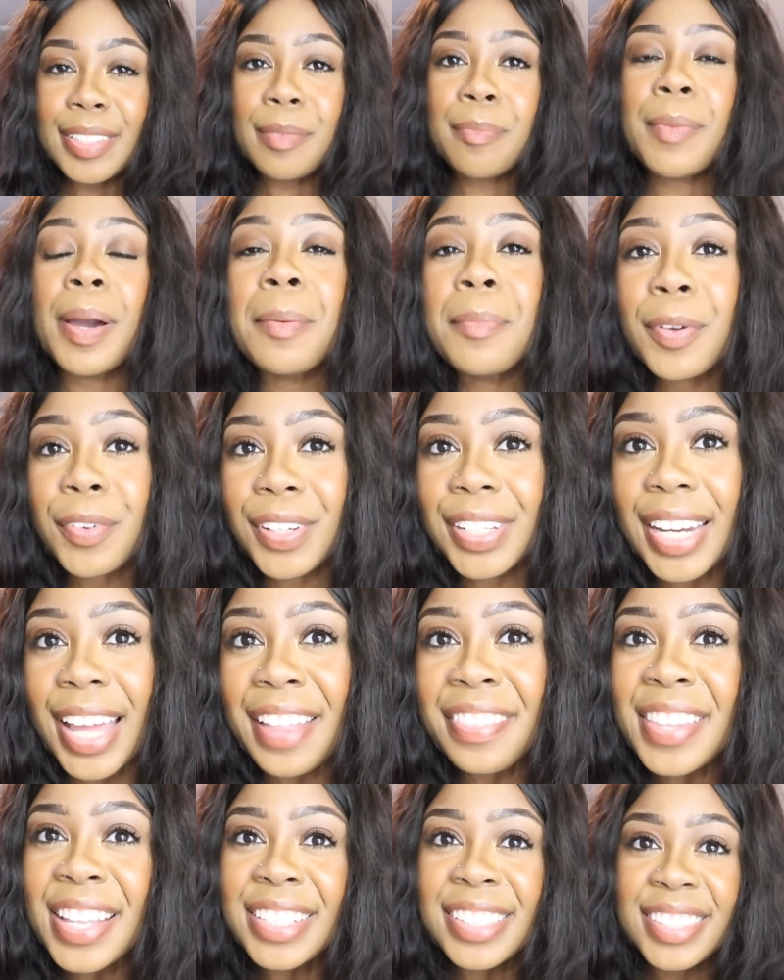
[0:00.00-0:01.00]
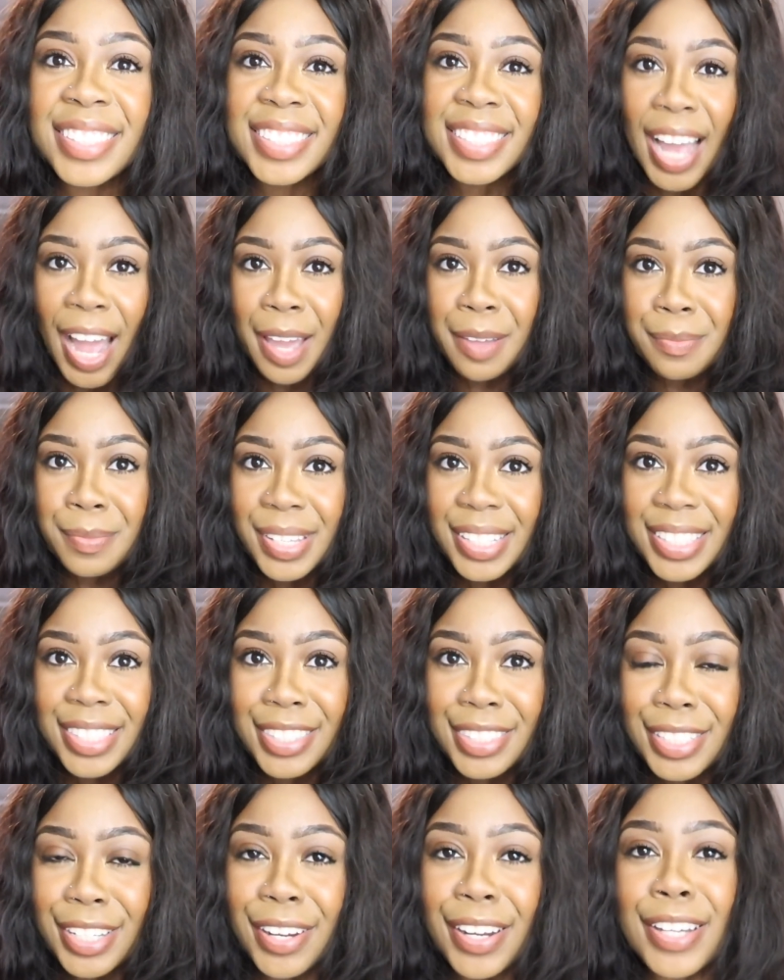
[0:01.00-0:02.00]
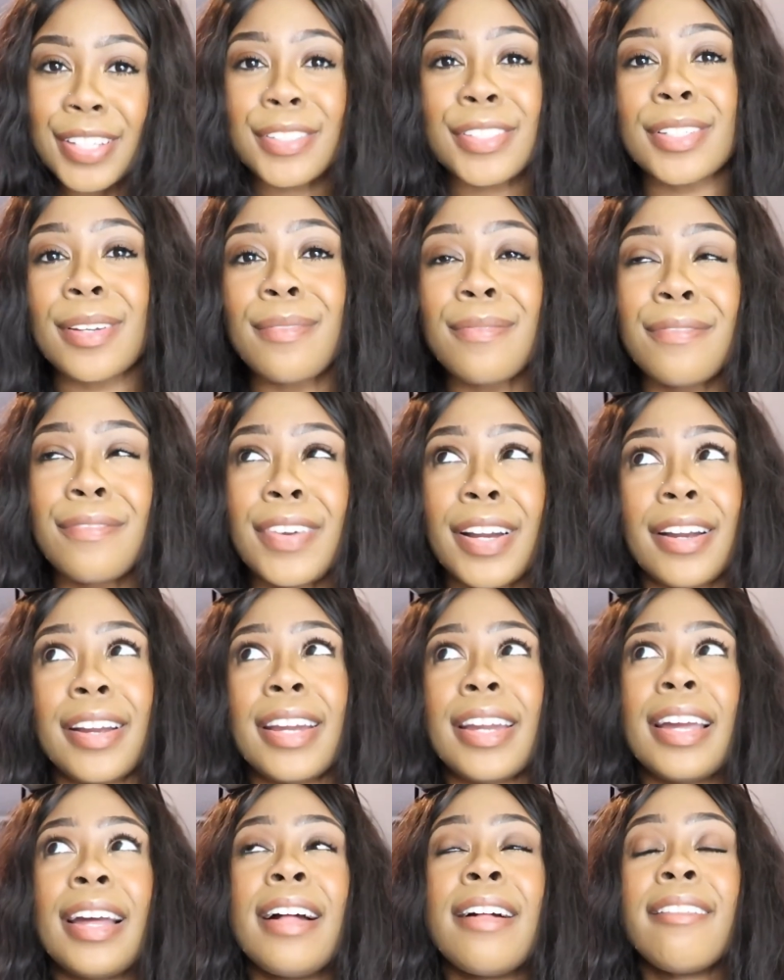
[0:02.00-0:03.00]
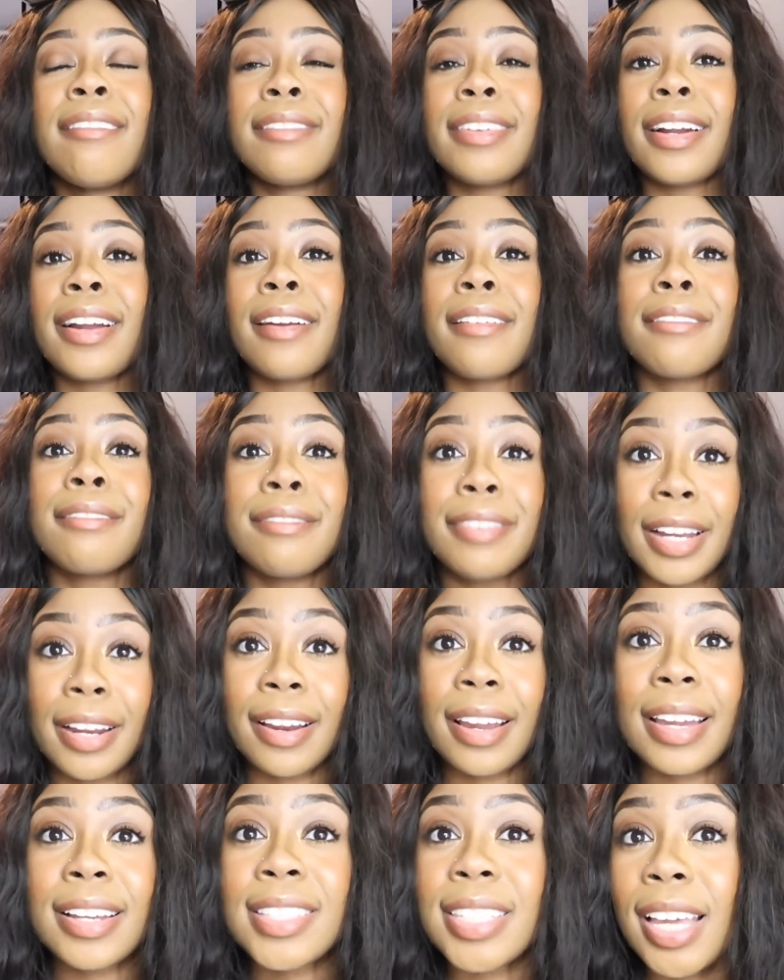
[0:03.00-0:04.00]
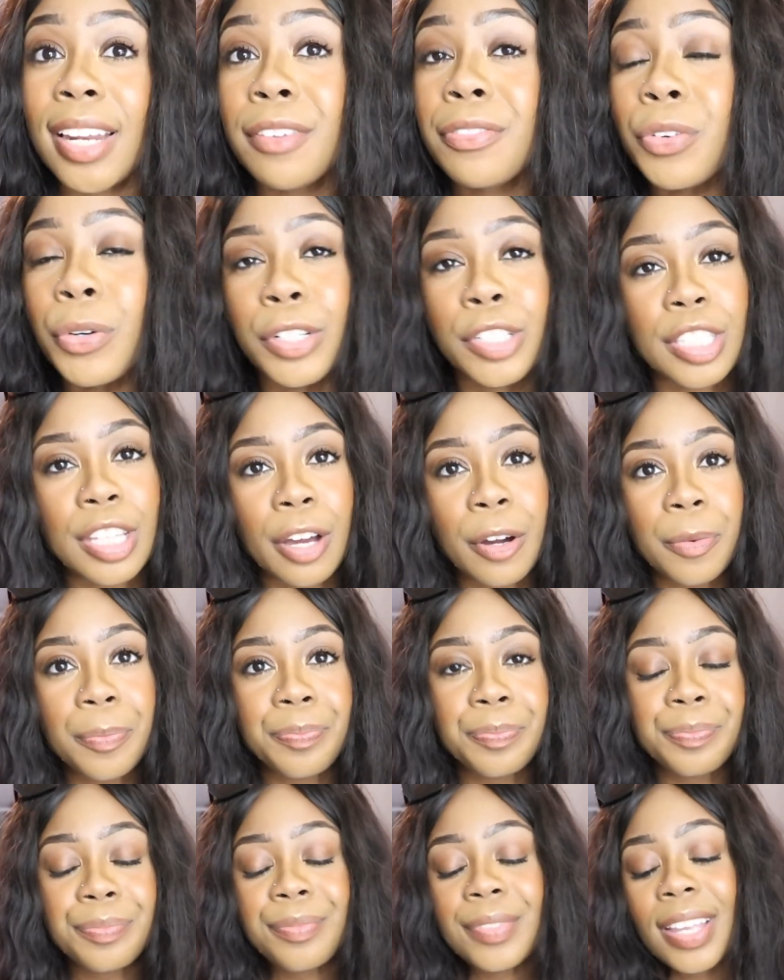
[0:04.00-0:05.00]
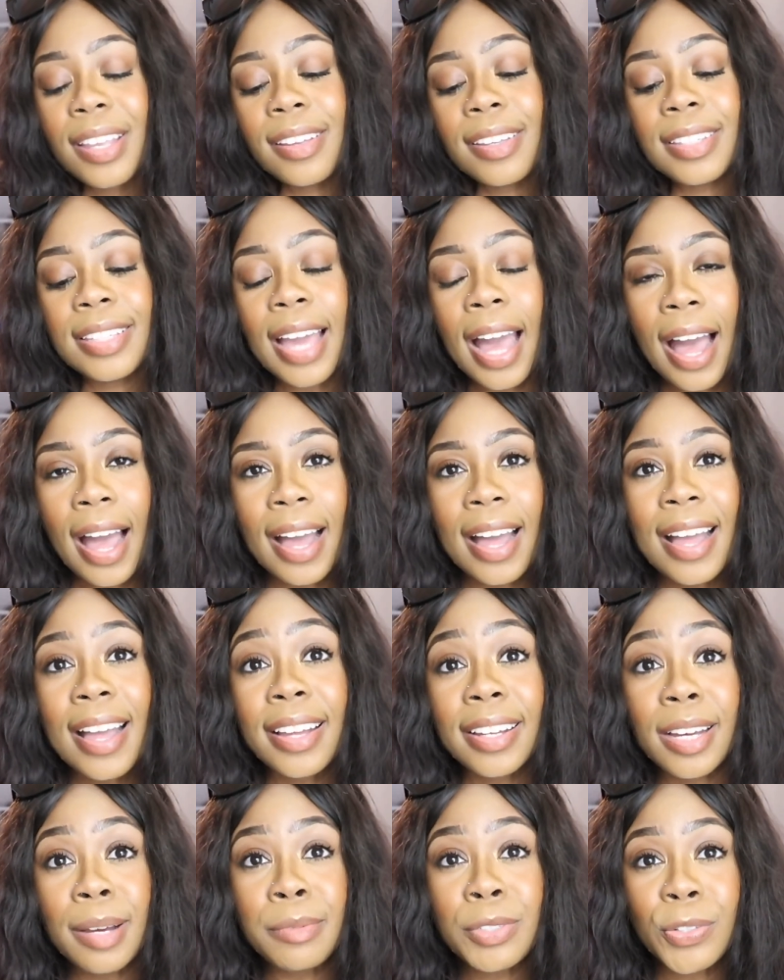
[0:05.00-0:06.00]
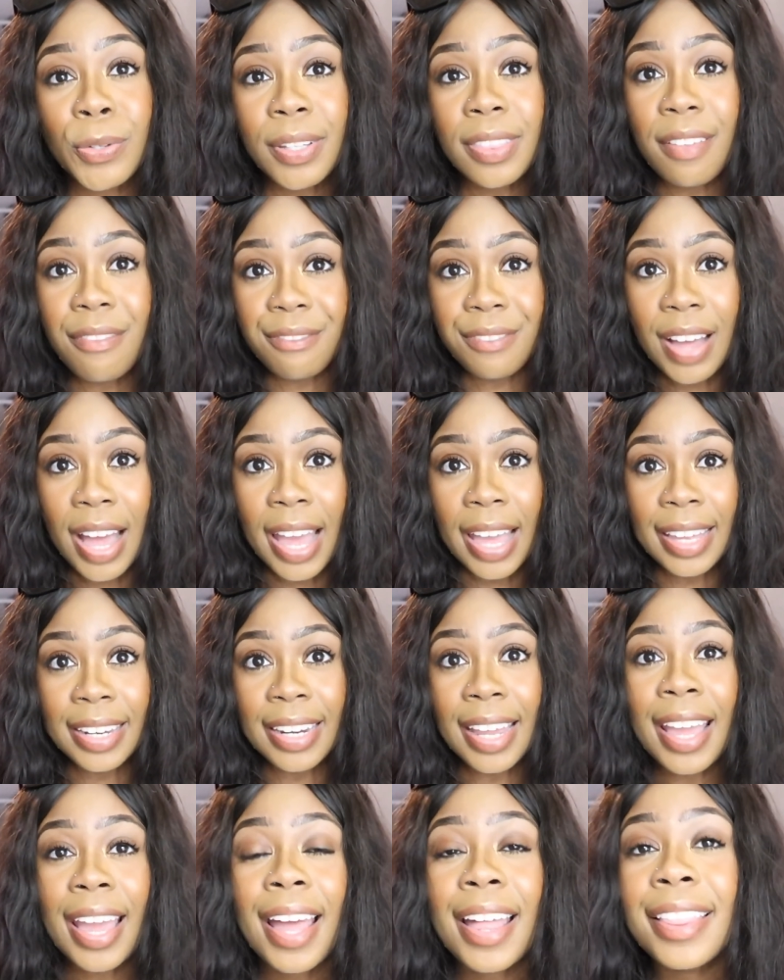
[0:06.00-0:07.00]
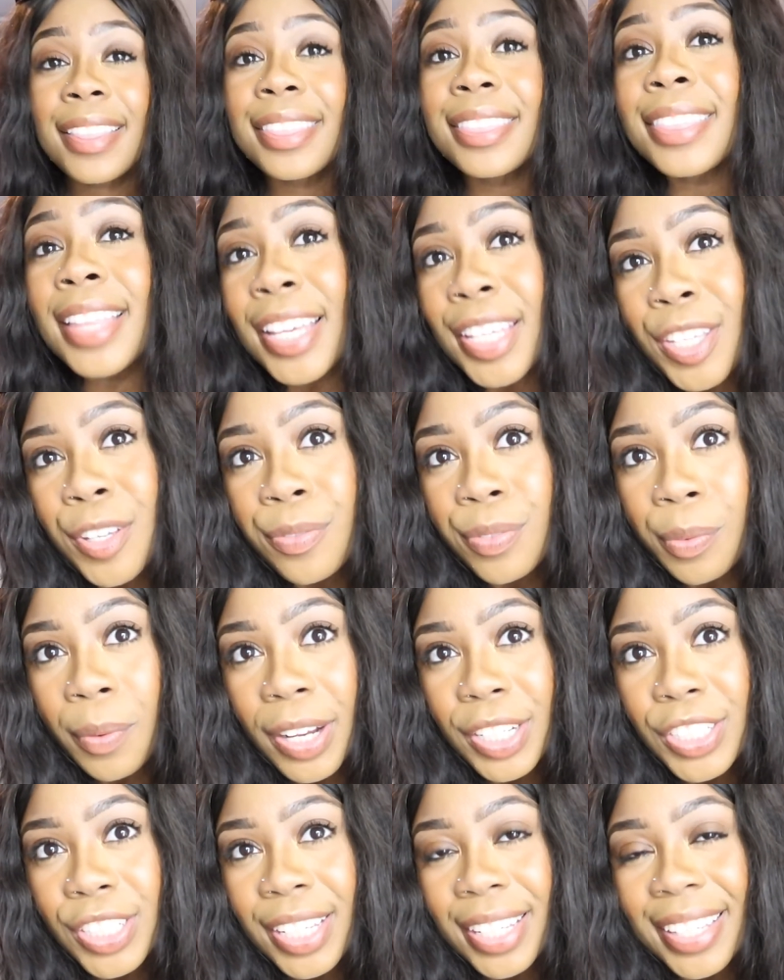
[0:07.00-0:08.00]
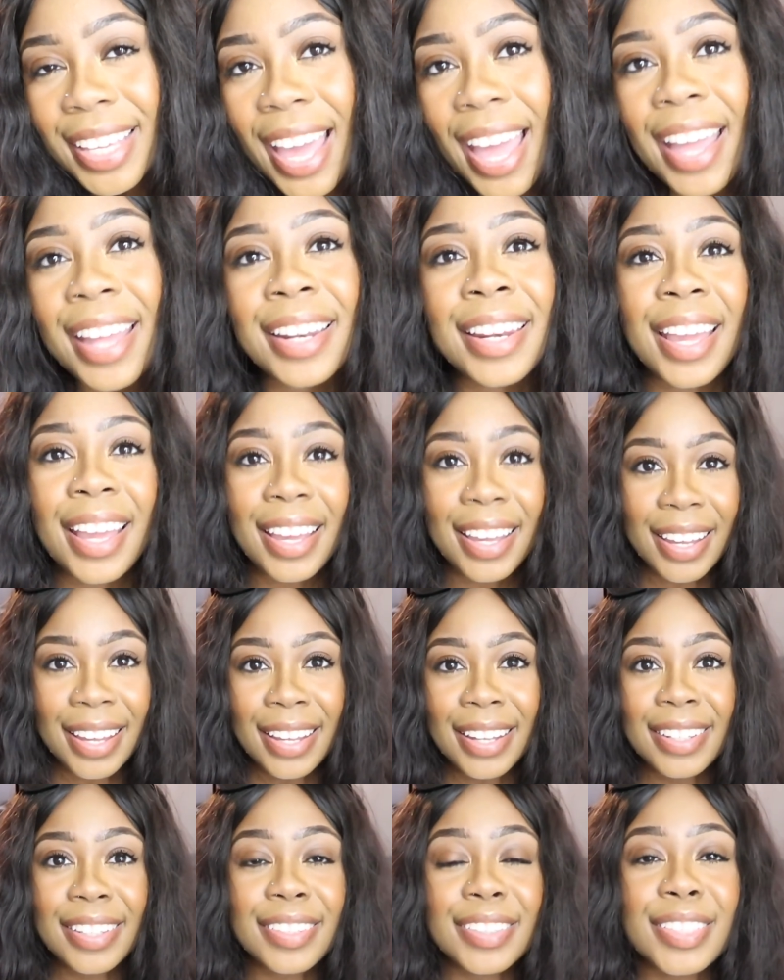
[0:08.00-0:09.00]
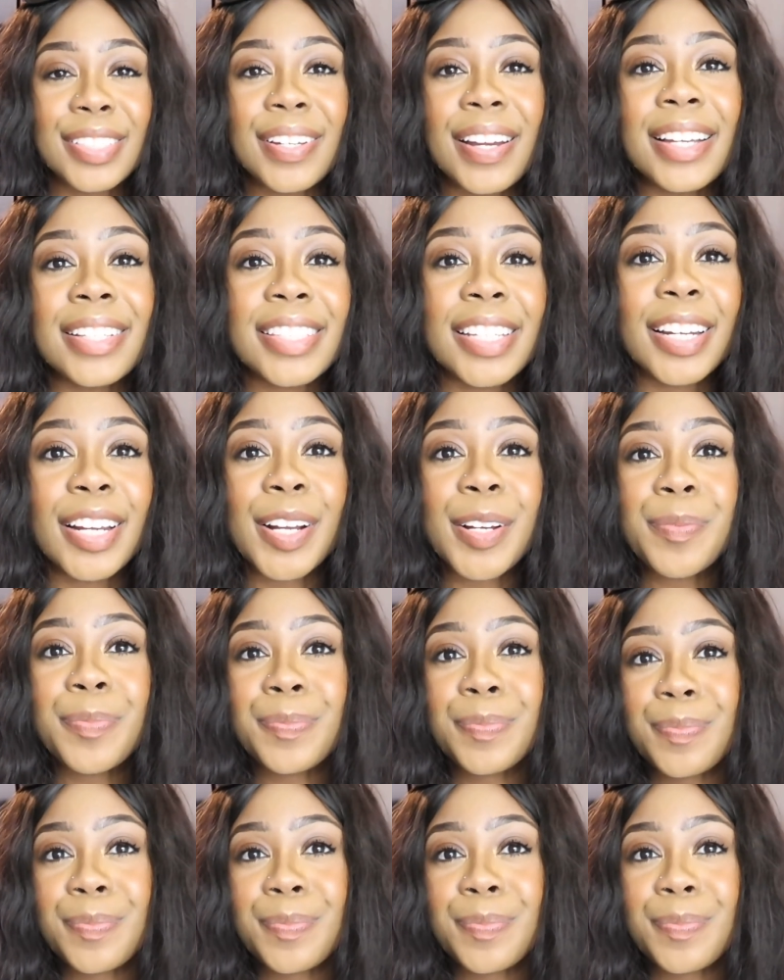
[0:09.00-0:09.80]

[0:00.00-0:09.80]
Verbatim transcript: my marina and the diamond series which i'm very very very excited for so yeah come join the fun thank you for watching again and i'll see you guys later